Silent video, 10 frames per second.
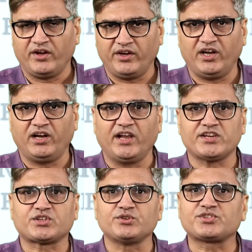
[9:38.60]

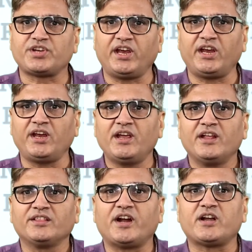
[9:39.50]
Needless to say
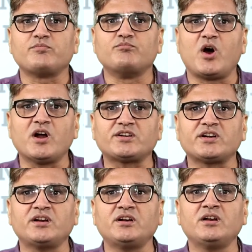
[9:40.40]
that
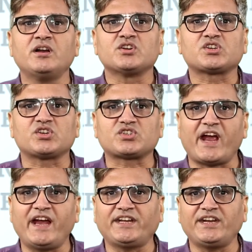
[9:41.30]
modern
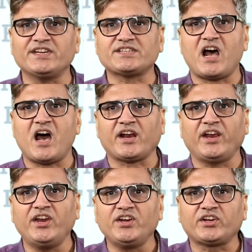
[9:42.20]
societies are
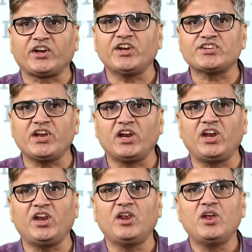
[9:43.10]

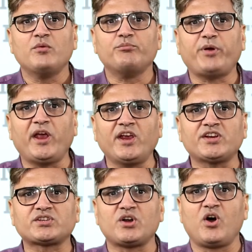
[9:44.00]
increasingly
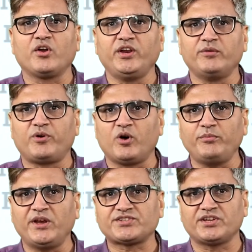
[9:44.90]
based on
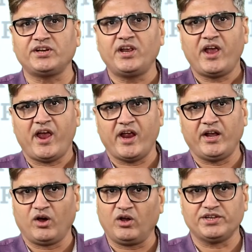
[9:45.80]
information
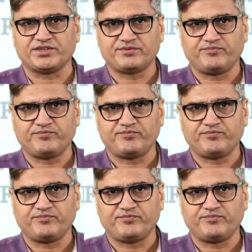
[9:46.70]
and knowledge.